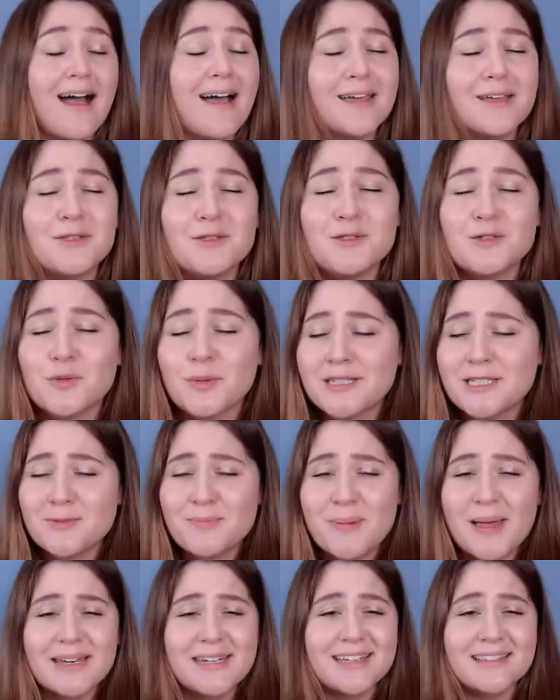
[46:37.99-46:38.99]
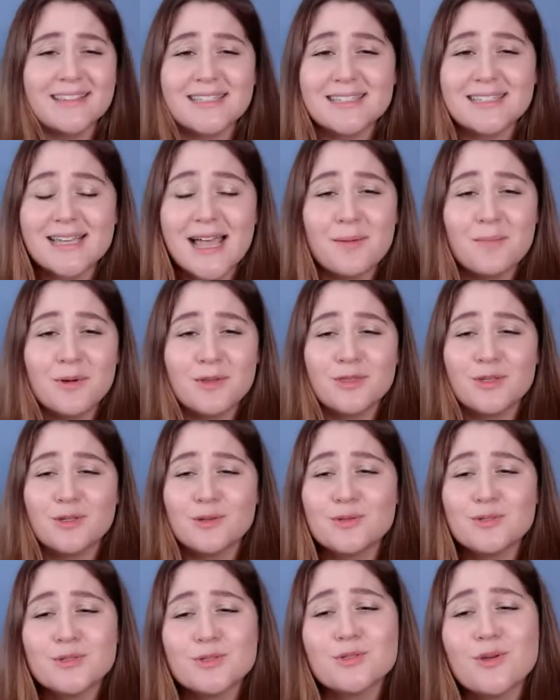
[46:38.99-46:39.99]
I enjoyed spending this time with
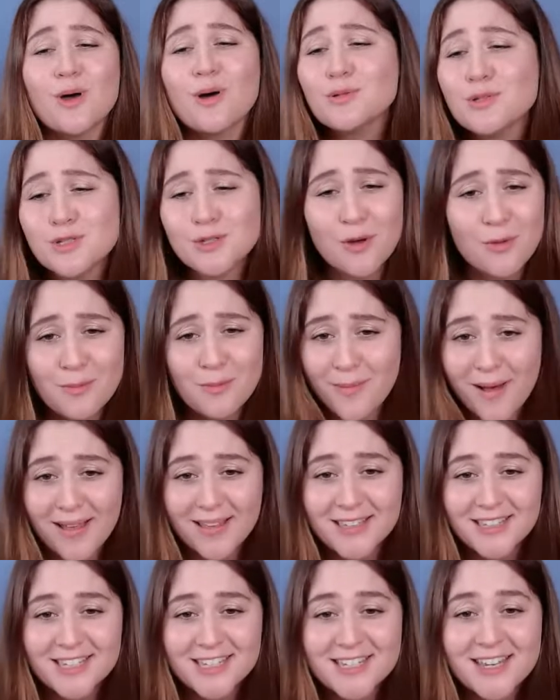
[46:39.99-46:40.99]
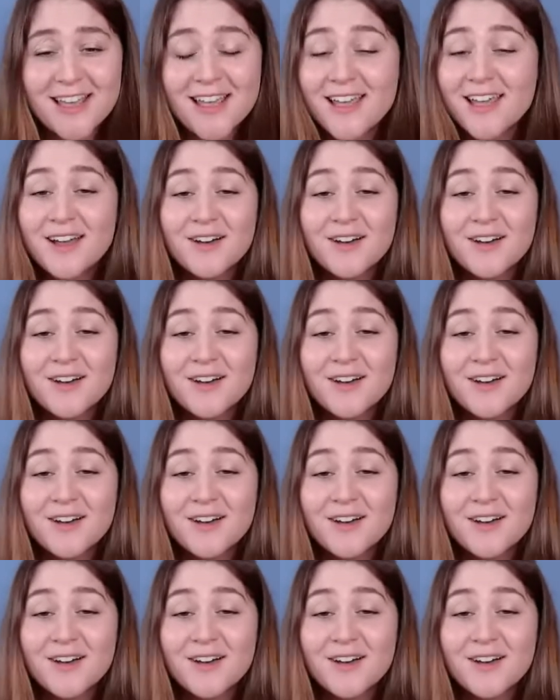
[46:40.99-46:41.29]
you so much.